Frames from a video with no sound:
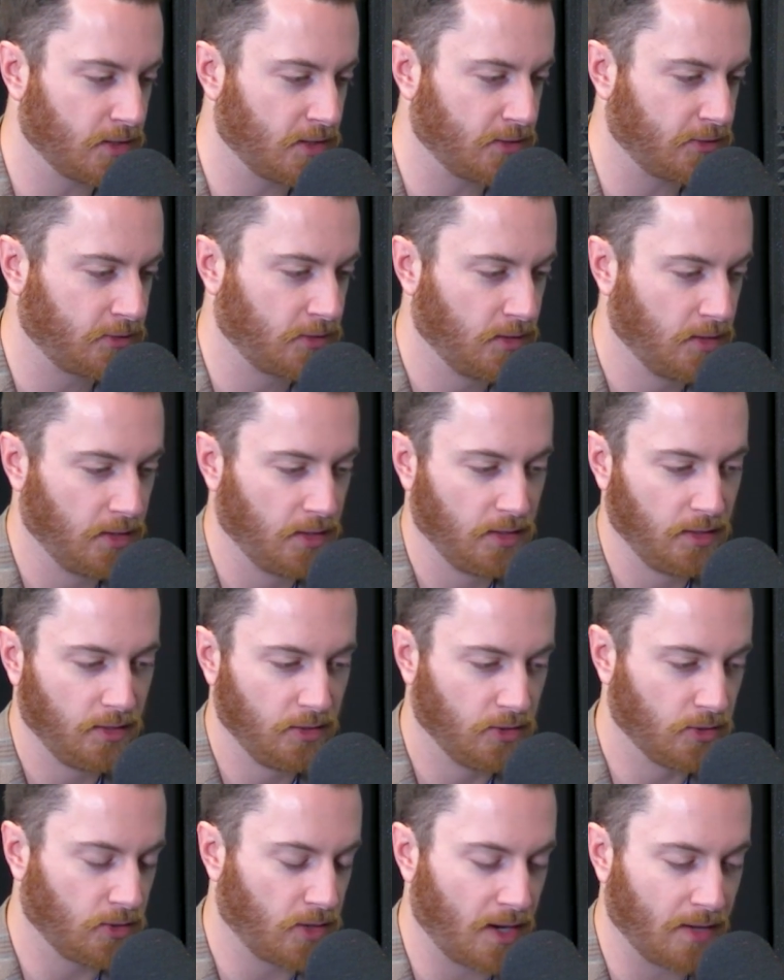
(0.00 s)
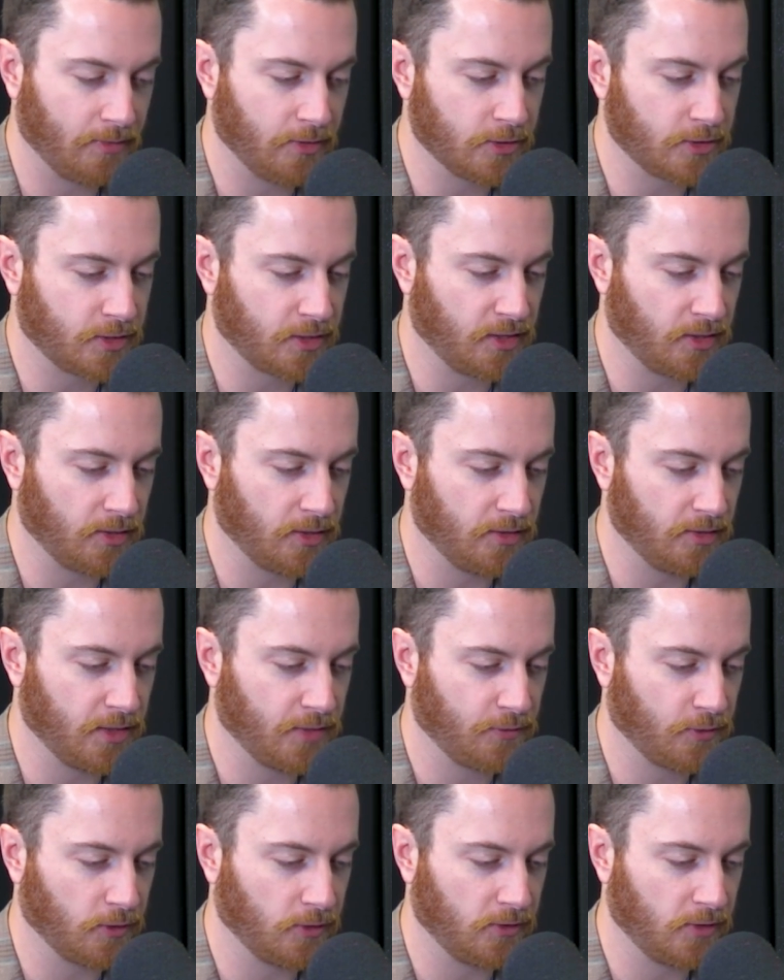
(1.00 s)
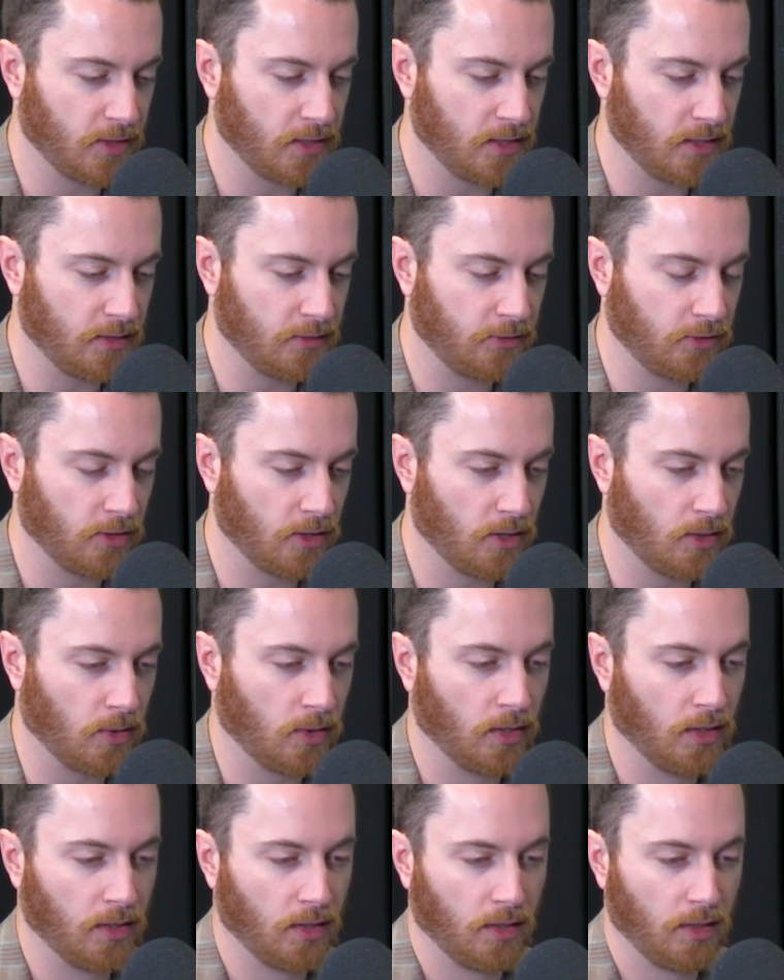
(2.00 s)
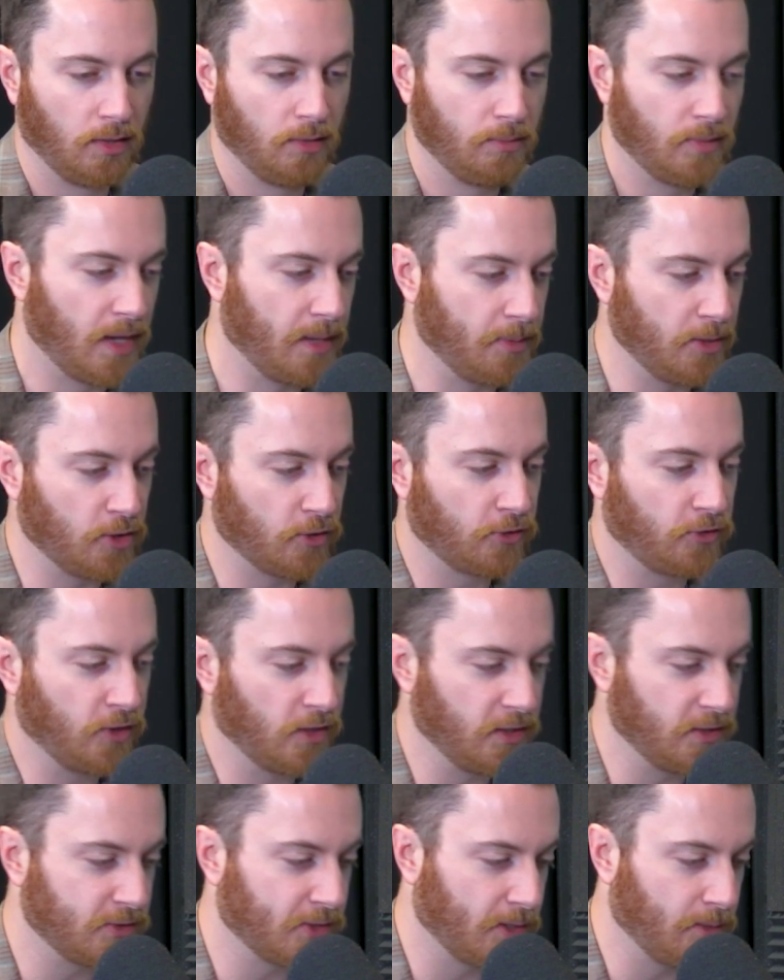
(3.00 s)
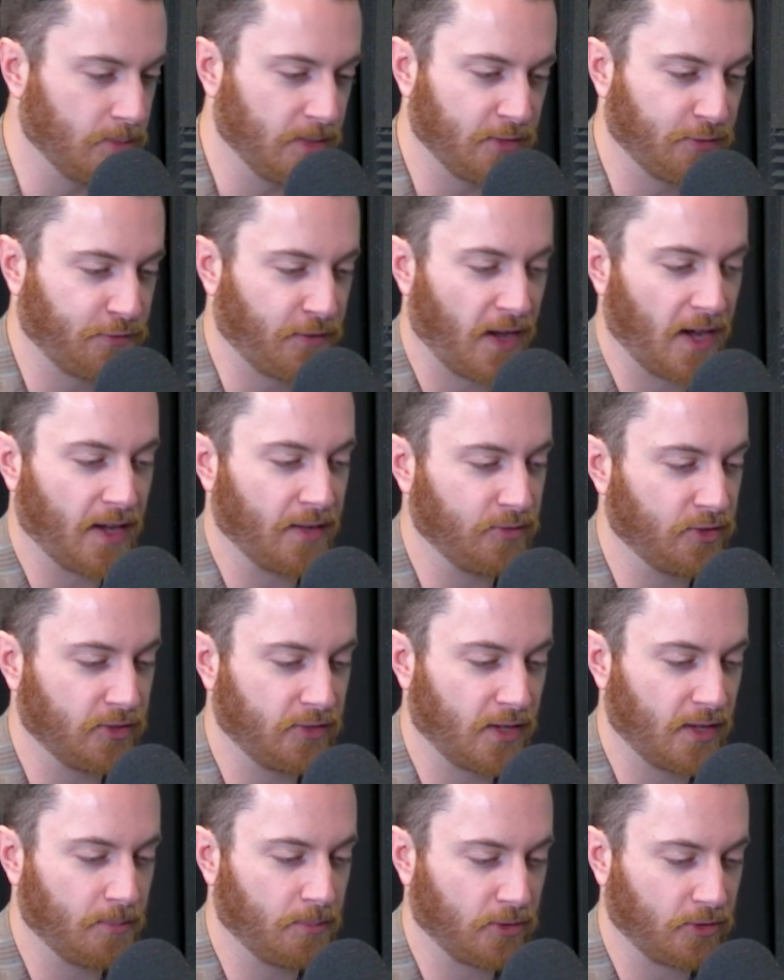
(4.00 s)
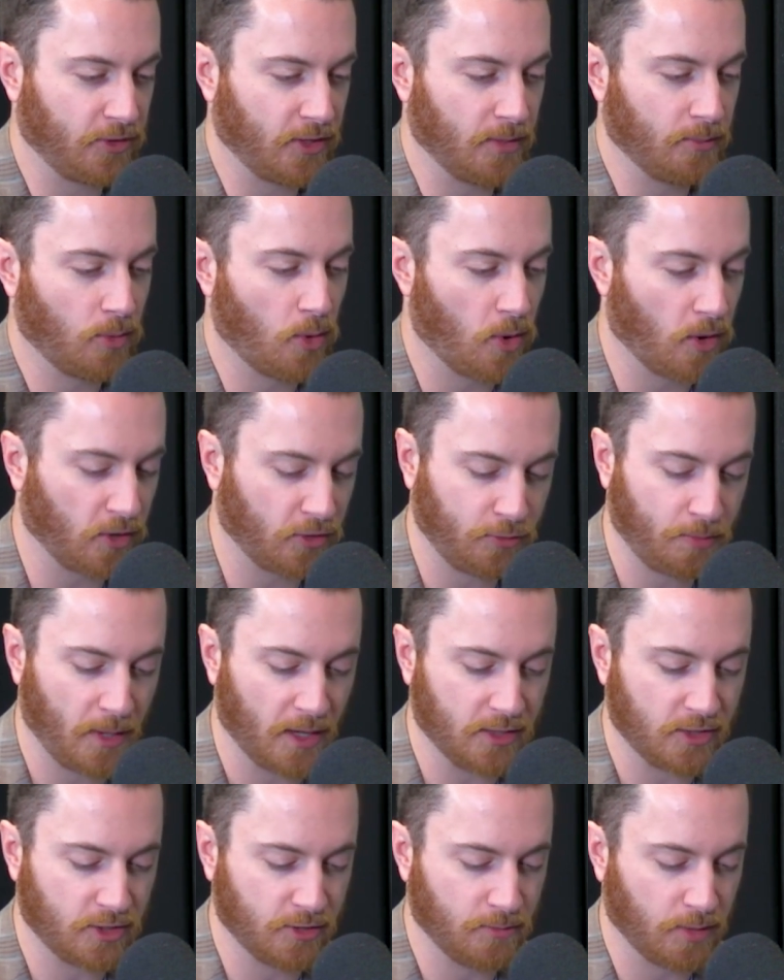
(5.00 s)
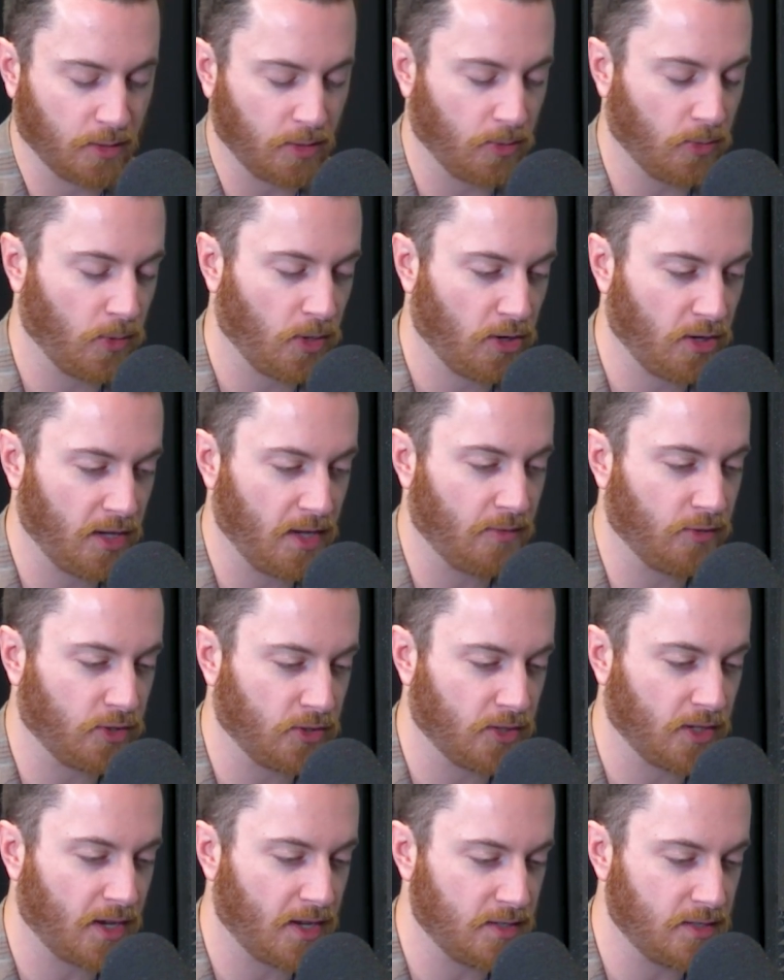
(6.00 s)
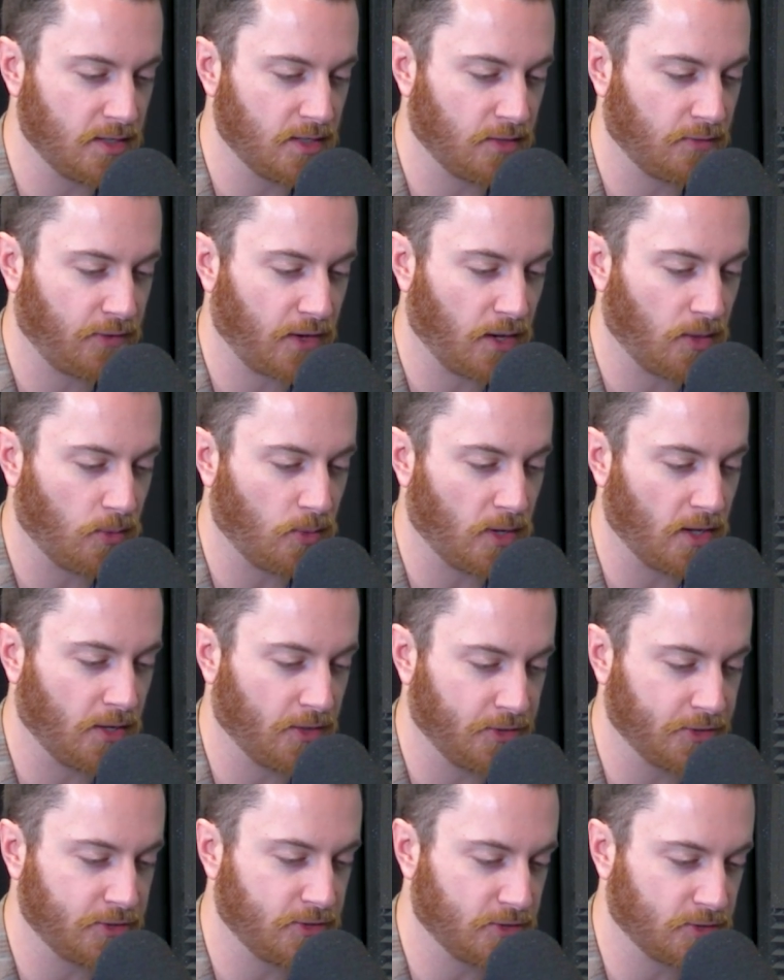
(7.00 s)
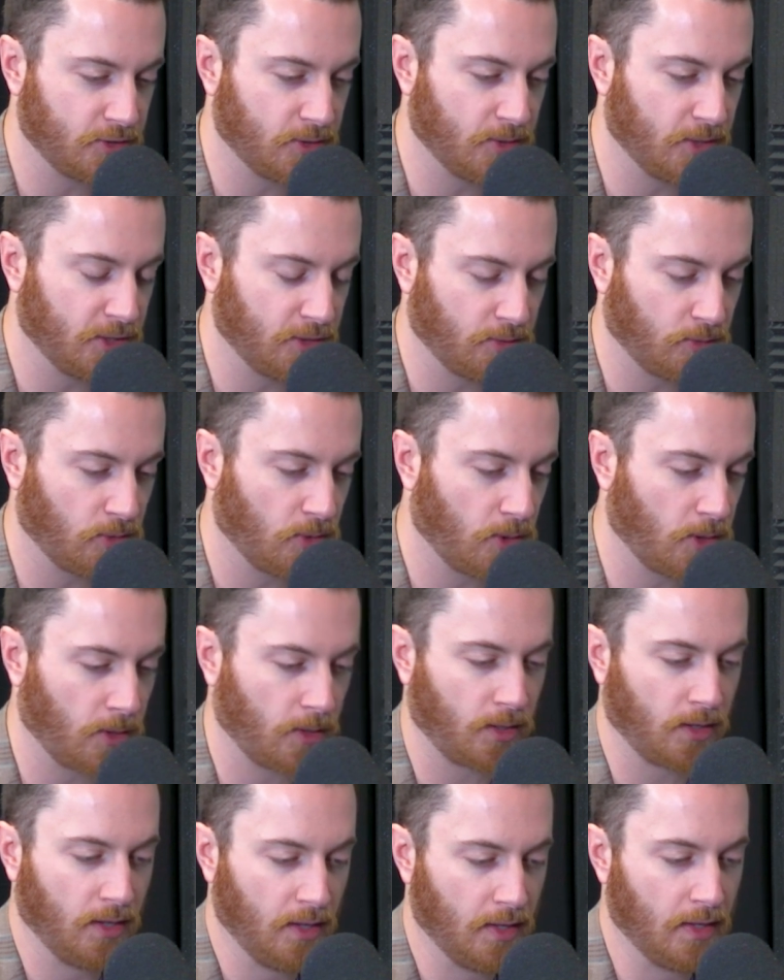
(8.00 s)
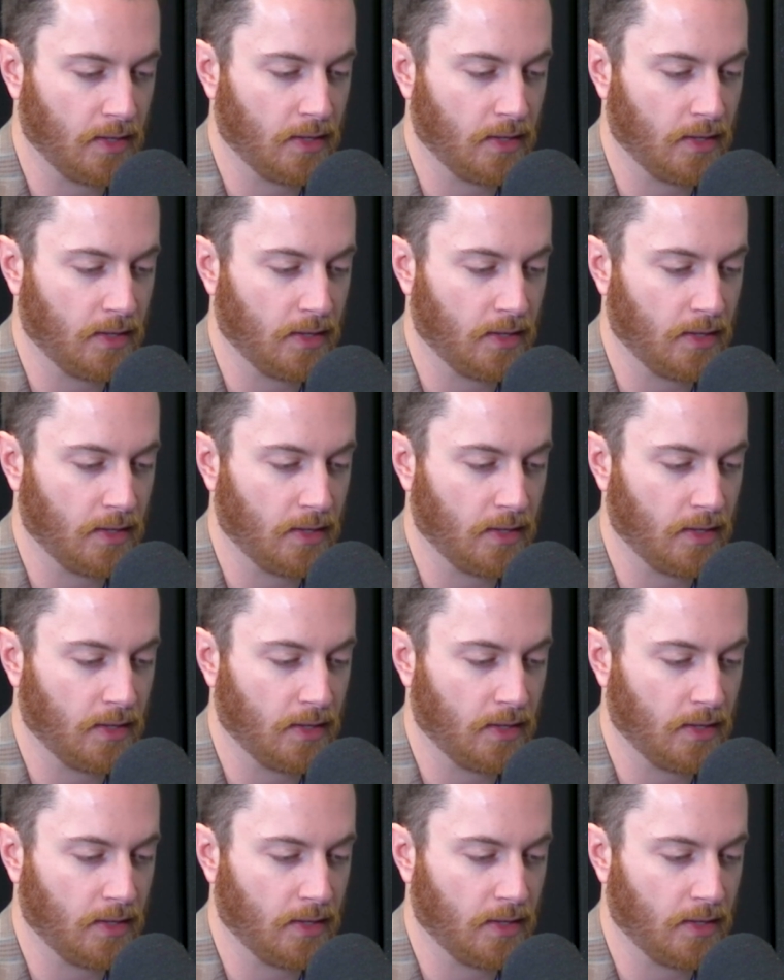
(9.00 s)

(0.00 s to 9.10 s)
this. Obviously, you're in a different city. So maybe your city is going to be 5 to 10% more expensive, but we already have a good idea of how well this is going to work.